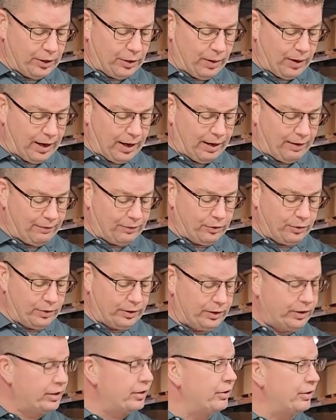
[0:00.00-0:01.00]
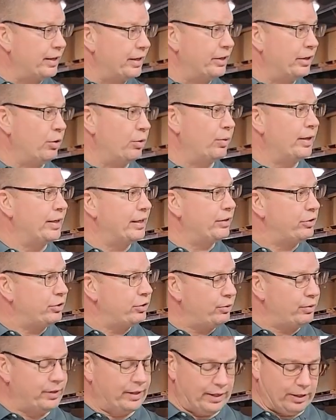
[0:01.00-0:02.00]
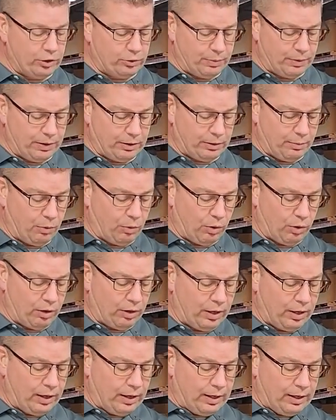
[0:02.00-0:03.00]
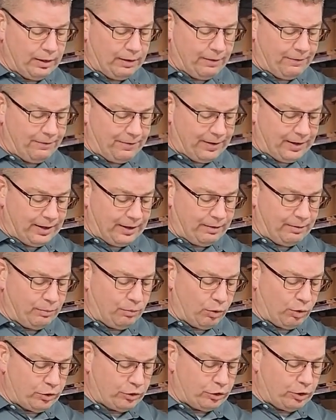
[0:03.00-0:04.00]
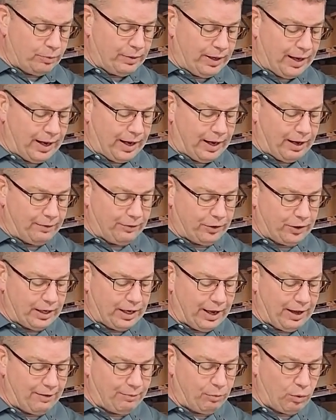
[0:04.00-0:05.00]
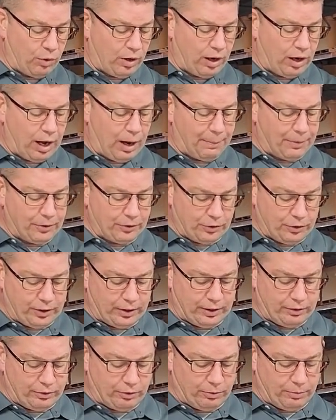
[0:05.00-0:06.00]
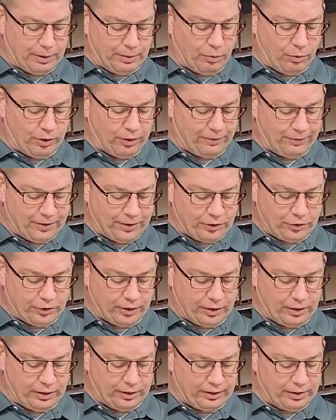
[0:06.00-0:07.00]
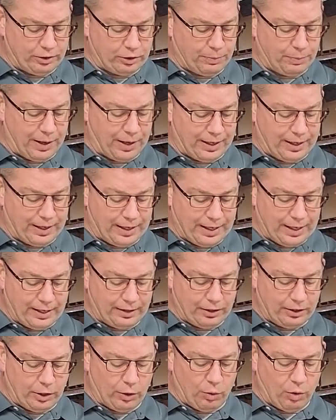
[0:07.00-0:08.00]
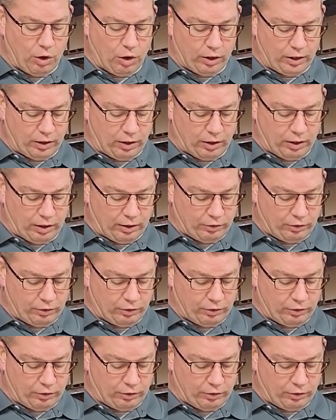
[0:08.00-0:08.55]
you have to a degree, you don't want to get too dense, but the more fin, more tube you have, you're going to have more opportunity to be more efficient dissipating heat than you are in a